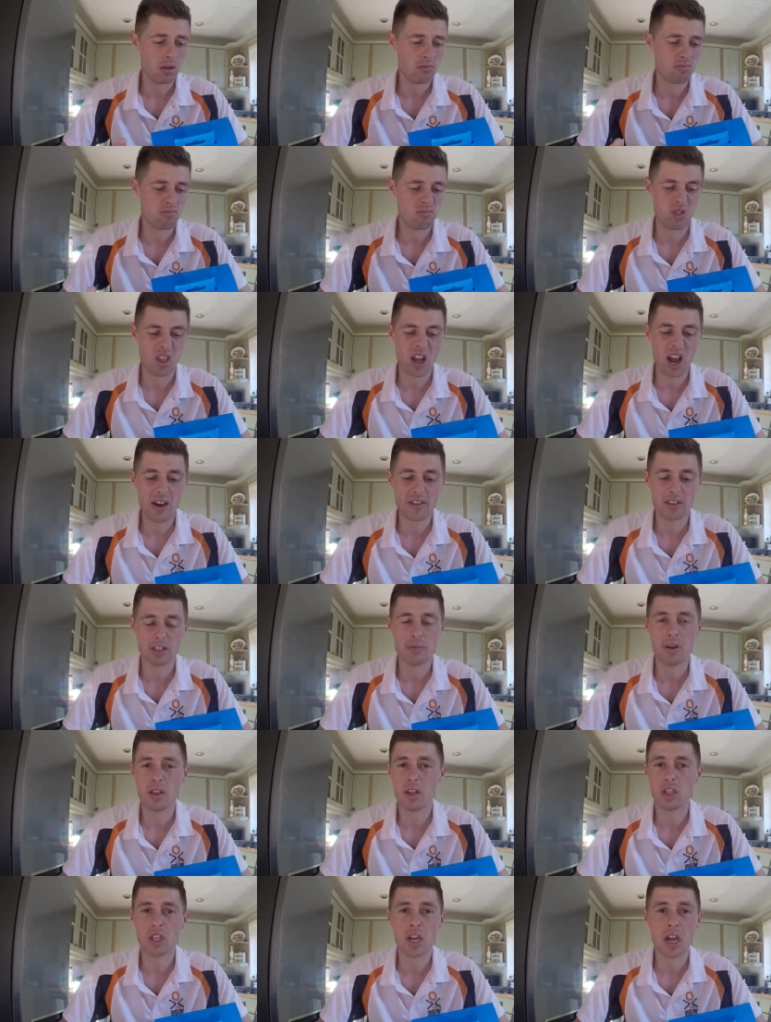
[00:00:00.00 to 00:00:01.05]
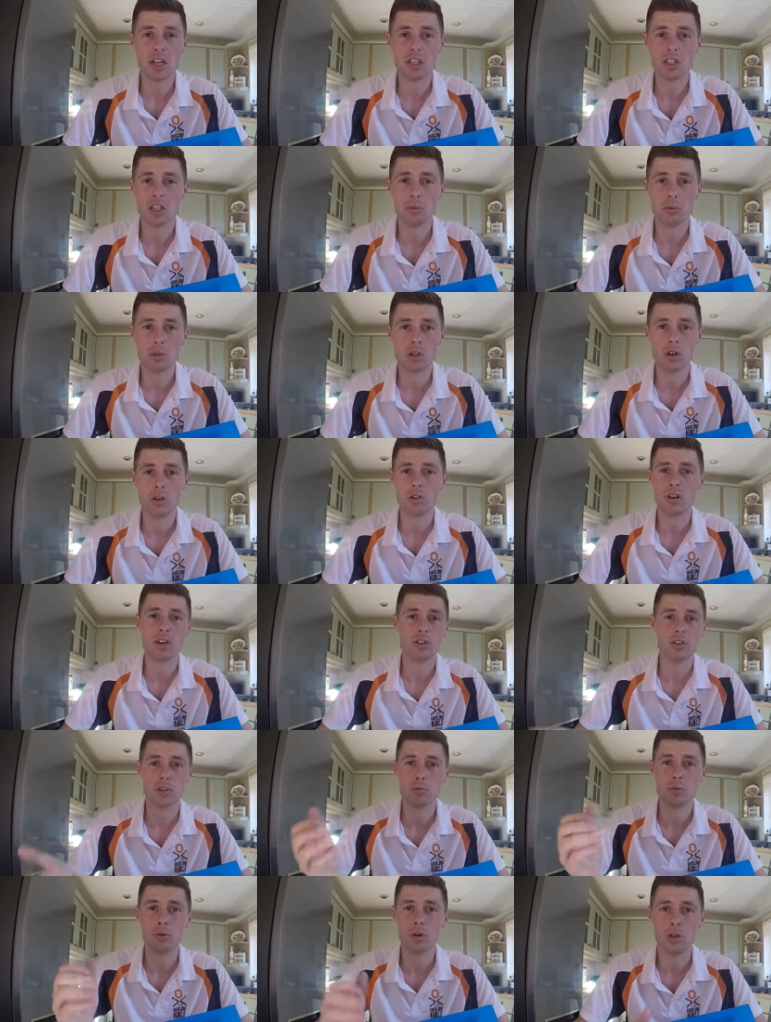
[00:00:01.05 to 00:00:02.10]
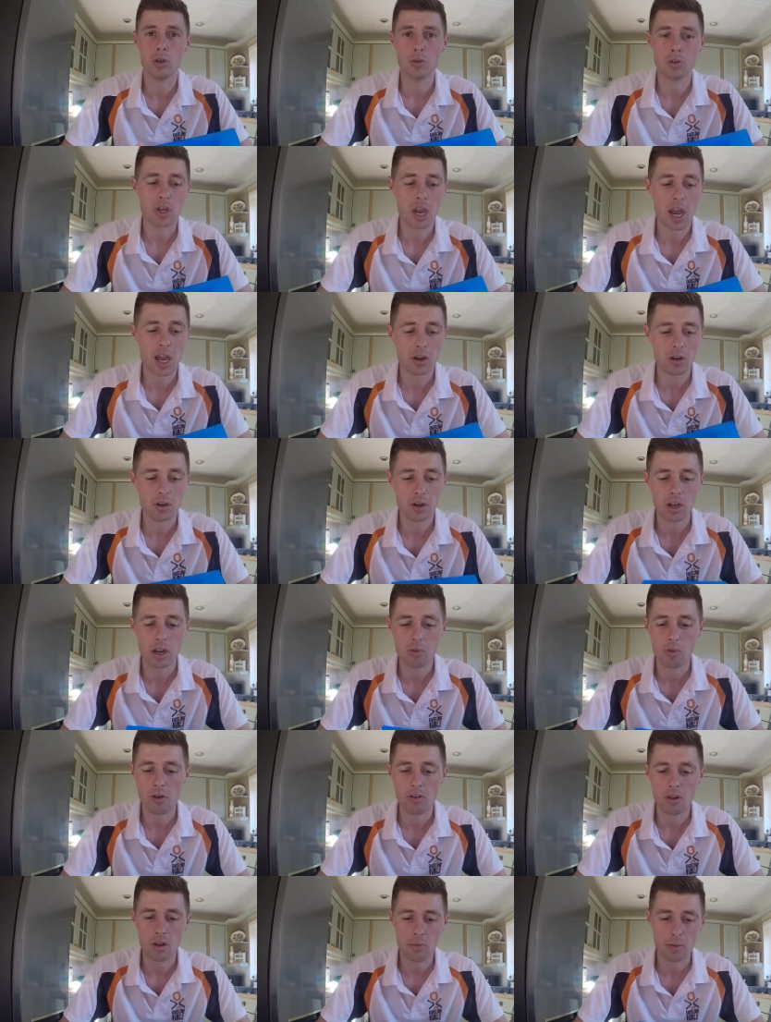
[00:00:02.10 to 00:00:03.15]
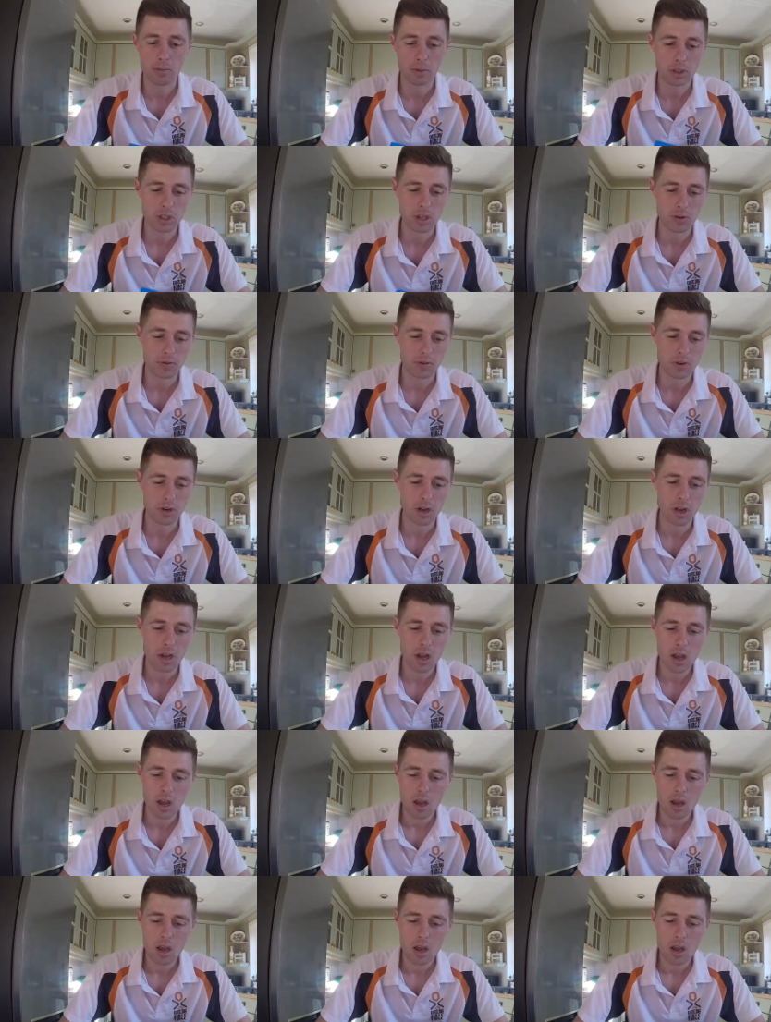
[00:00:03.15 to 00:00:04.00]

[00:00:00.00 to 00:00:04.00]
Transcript: Without having to make the chain so much longer. I just put a new chain on and it won't really be much different.